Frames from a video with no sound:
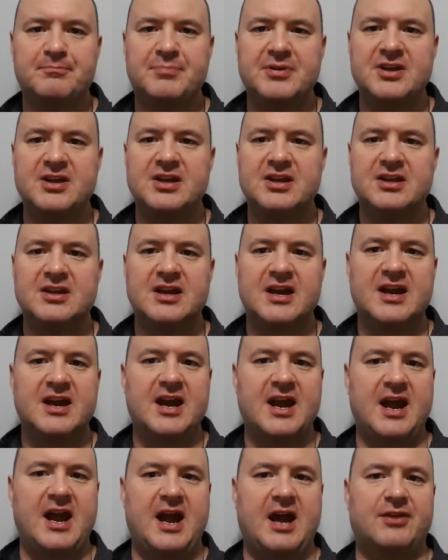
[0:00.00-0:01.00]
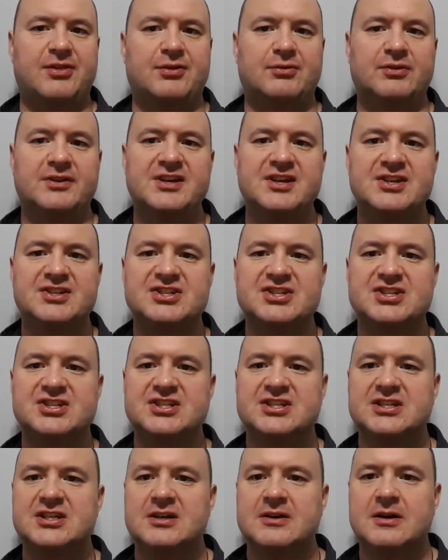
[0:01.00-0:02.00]
being
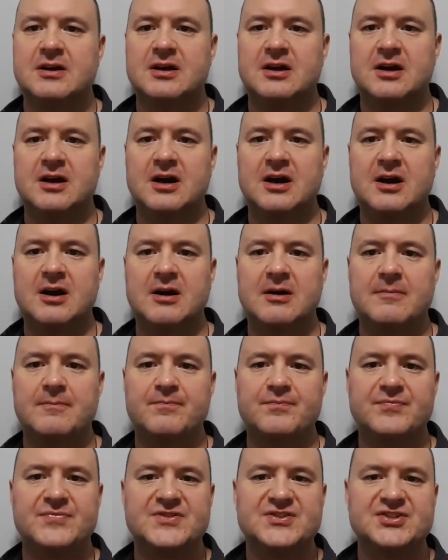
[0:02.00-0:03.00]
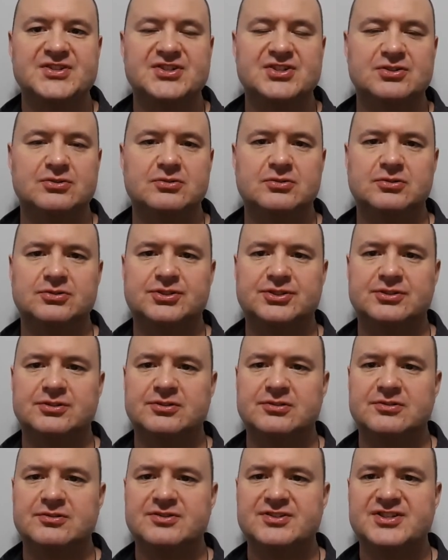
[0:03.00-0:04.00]
athletes, um,
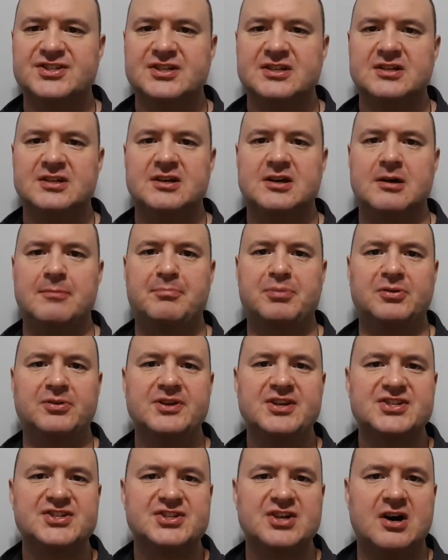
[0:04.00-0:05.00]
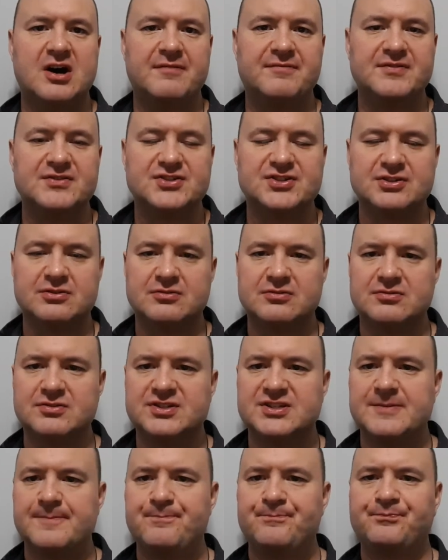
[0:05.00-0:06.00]
soldiers, police
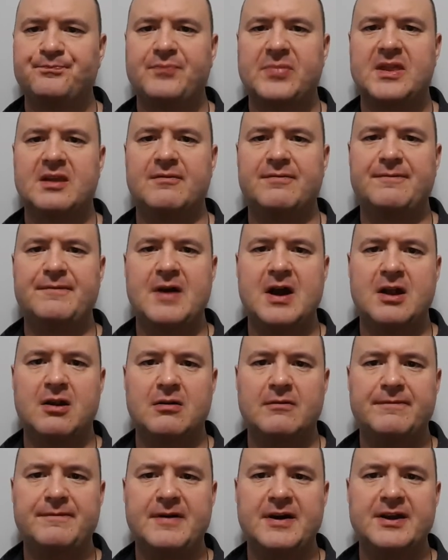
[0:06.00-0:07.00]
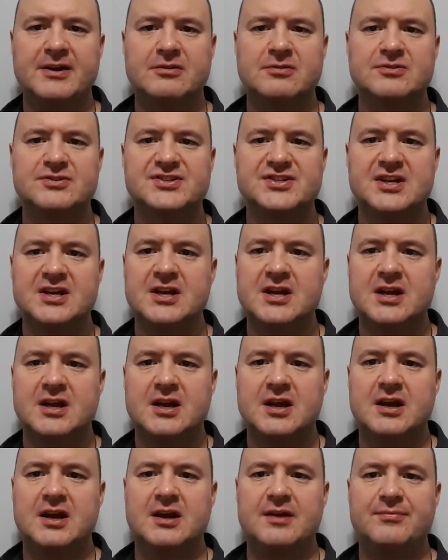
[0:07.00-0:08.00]
officers, firefighters.
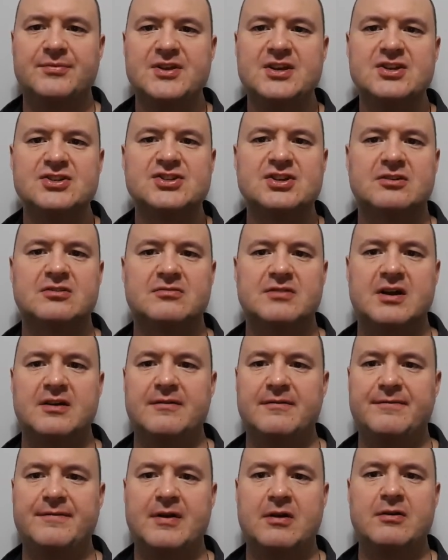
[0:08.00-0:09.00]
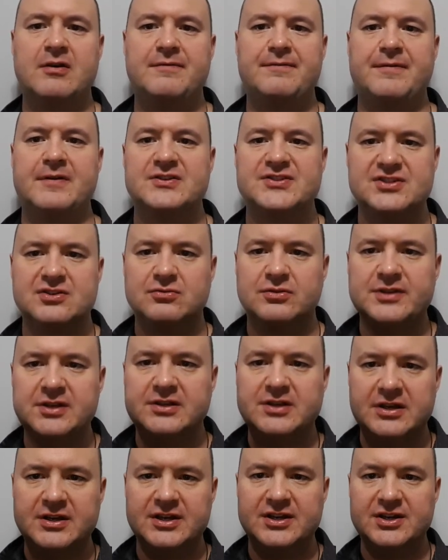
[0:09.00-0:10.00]
Uh, these are uh, very
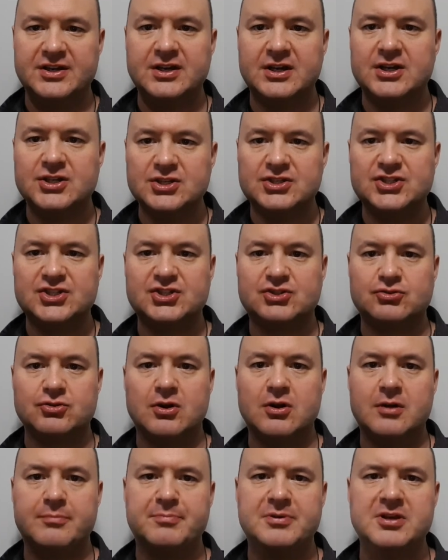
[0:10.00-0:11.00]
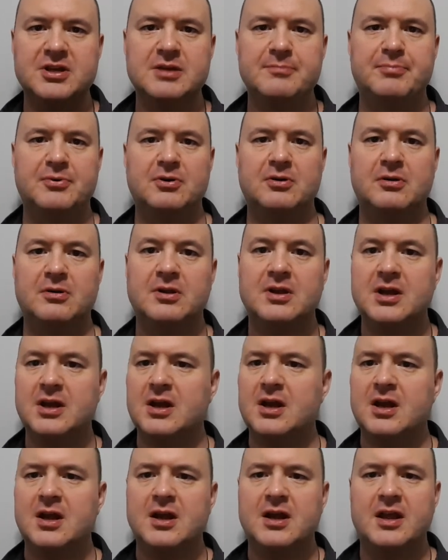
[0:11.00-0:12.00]
physically uh, strong people,
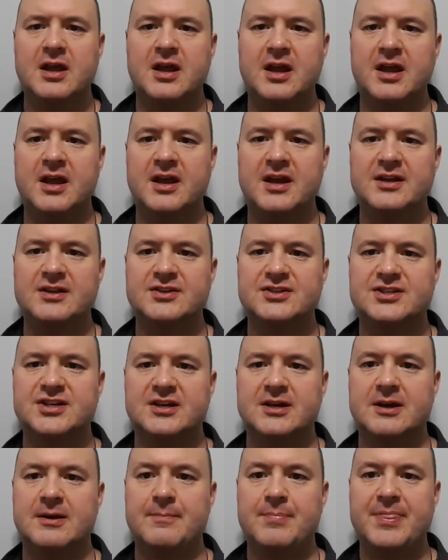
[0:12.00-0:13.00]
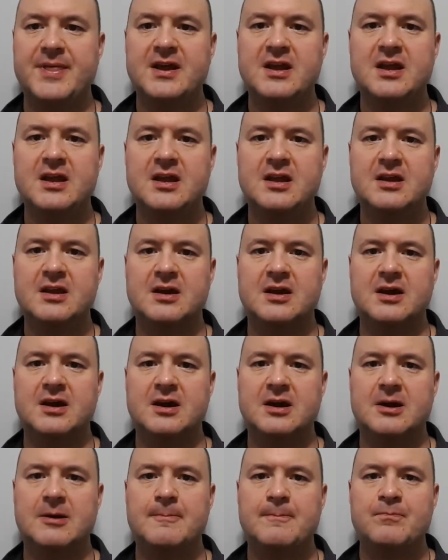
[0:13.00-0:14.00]
and uh, they
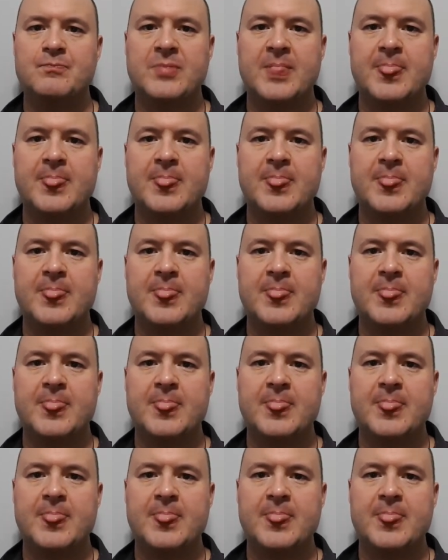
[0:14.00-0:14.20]
uh,